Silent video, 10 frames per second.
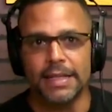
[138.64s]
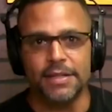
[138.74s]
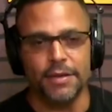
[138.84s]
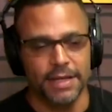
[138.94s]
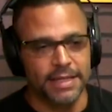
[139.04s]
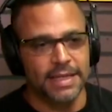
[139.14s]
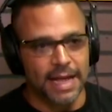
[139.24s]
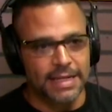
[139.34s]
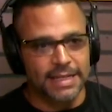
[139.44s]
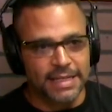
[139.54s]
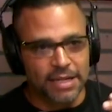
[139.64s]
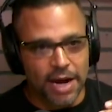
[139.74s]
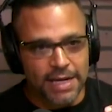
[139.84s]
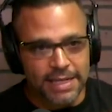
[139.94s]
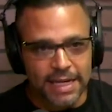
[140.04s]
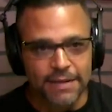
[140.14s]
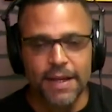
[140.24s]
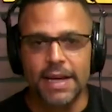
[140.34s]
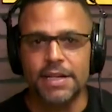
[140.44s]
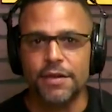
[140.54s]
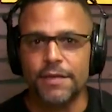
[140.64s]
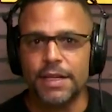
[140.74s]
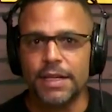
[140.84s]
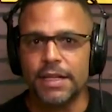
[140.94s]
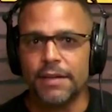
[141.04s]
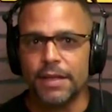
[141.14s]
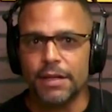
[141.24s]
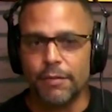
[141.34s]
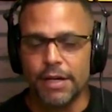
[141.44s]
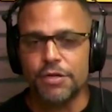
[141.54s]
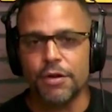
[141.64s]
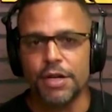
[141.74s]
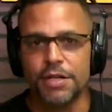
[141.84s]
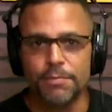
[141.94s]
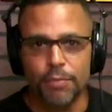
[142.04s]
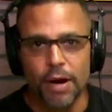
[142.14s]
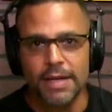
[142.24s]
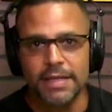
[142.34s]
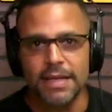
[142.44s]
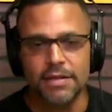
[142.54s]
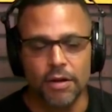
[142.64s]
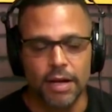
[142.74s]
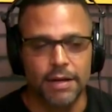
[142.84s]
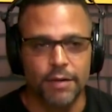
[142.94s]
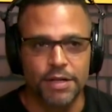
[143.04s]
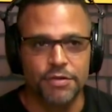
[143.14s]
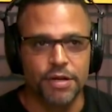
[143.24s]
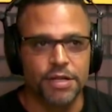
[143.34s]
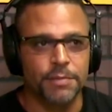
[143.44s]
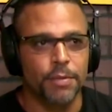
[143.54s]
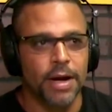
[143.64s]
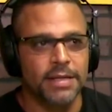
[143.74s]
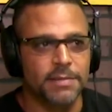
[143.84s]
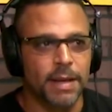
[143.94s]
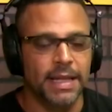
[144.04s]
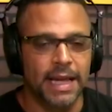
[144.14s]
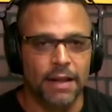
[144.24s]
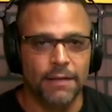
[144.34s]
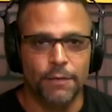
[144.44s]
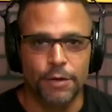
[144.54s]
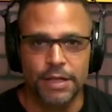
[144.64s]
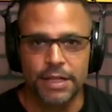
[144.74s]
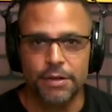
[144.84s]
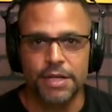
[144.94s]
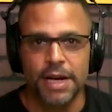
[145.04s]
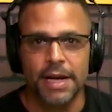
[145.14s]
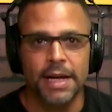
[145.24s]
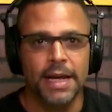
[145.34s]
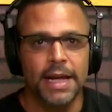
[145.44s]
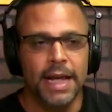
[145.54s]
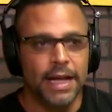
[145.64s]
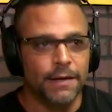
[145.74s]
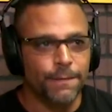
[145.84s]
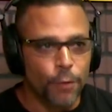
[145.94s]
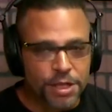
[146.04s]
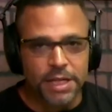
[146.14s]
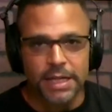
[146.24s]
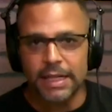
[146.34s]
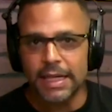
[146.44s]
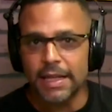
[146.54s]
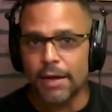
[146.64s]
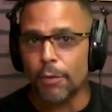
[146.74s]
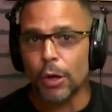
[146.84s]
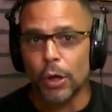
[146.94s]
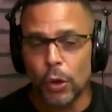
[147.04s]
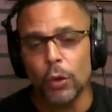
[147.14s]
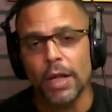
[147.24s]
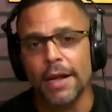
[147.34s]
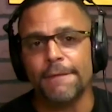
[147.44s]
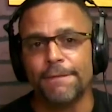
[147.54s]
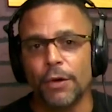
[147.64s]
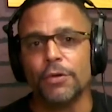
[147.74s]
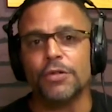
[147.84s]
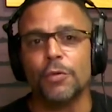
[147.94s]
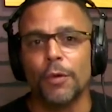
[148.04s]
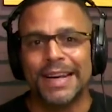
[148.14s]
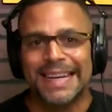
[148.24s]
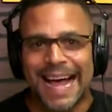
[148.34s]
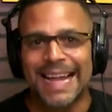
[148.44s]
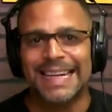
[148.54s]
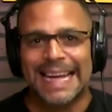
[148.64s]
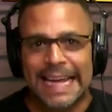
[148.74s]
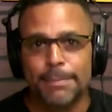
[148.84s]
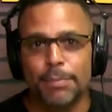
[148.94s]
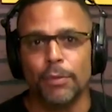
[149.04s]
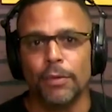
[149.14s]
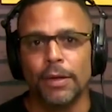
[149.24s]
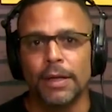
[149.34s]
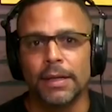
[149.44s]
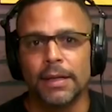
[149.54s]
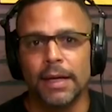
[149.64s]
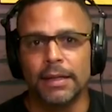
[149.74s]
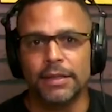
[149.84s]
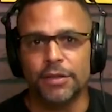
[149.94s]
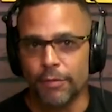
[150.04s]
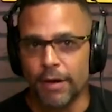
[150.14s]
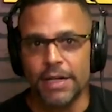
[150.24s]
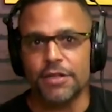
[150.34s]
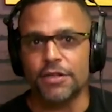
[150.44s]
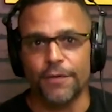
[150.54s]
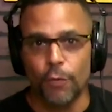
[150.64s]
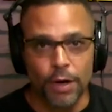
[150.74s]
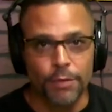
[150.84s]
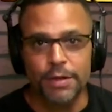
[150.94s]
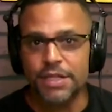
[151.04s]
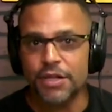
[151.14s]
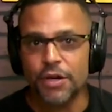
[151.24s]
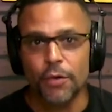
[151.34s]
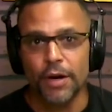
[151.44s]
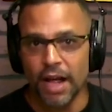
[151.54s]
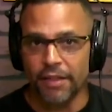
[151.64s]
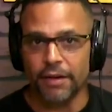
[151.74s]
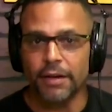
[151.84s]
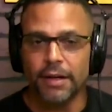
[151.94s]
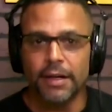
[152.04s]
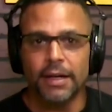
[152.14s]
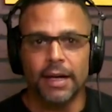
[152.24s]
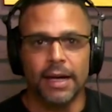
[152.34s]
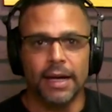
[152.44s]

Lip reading: And so they decided to try and take advantage of the registration process, online registration process by the California DOJ. And unfortunately, there were a whole lot of folks who were not able to register for one reason or another.